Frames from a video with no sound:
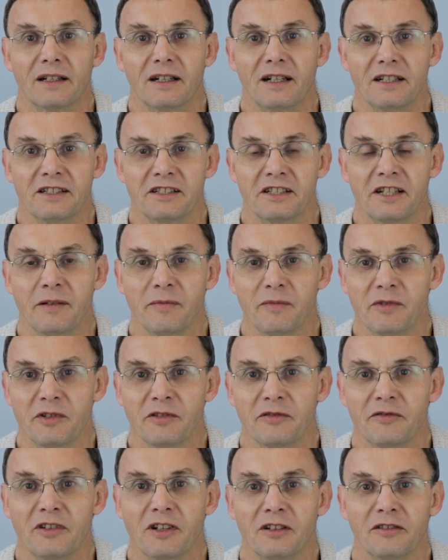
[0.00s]
I seem to
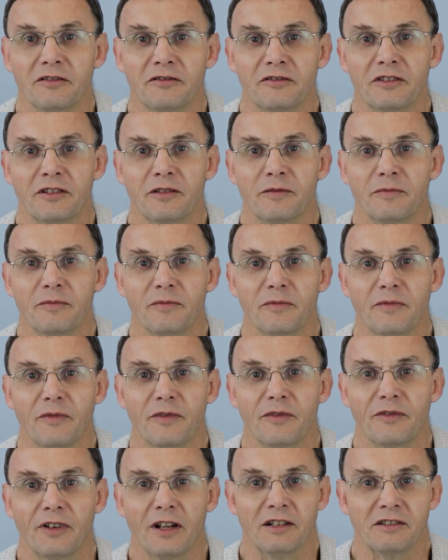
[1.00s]
have gone from
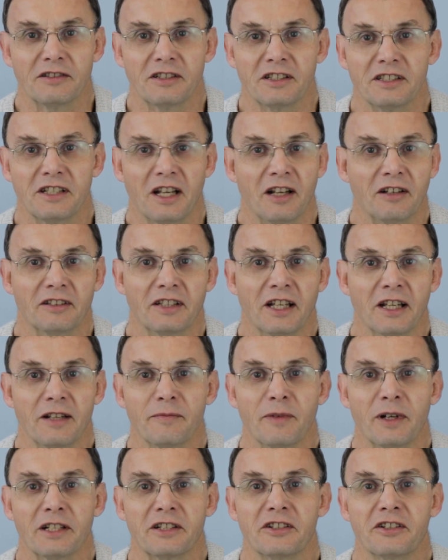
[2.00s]
floats that don't take
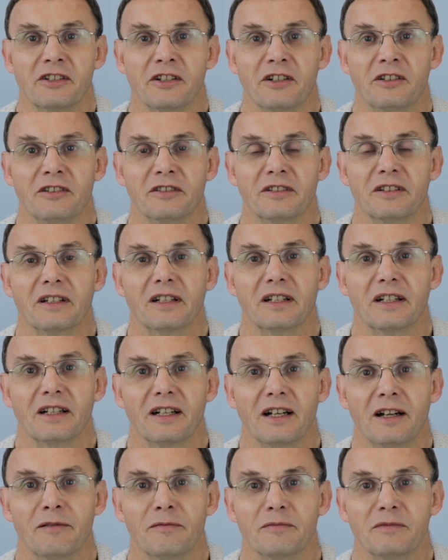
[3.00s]
much shot
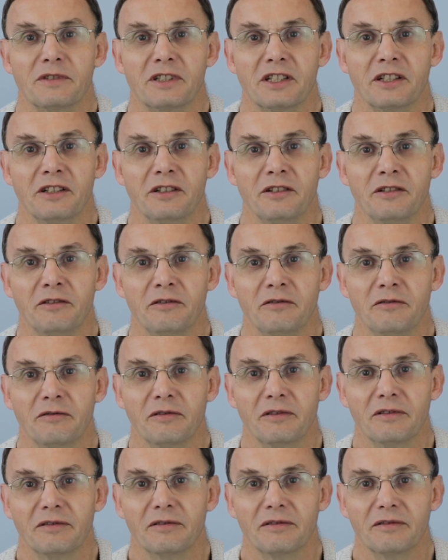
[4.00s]
up to
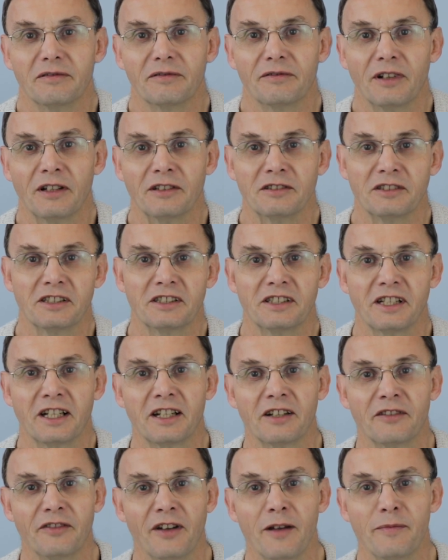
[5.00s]
floats that take
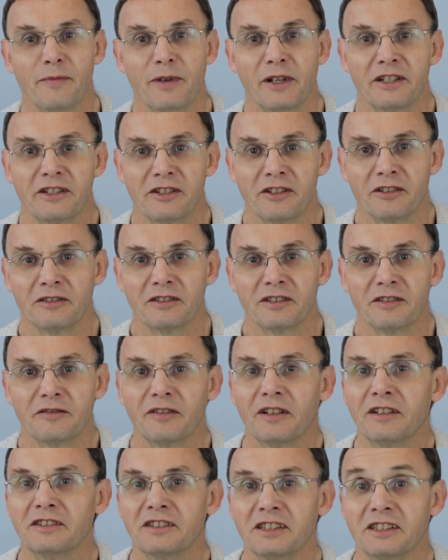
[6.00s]
a fair bit of shot to
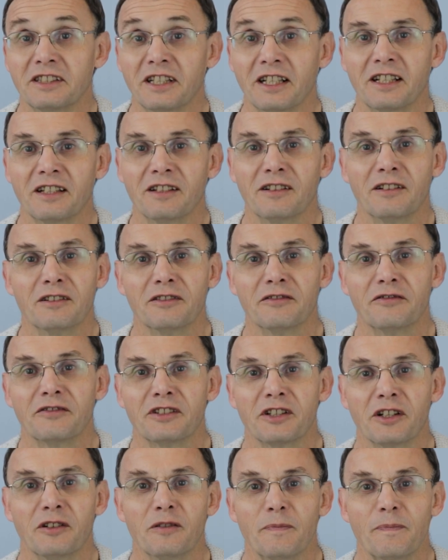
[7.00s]
floats that take a lot of
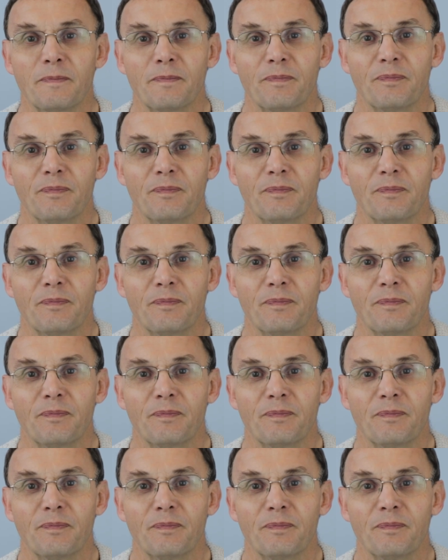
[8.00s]
shot.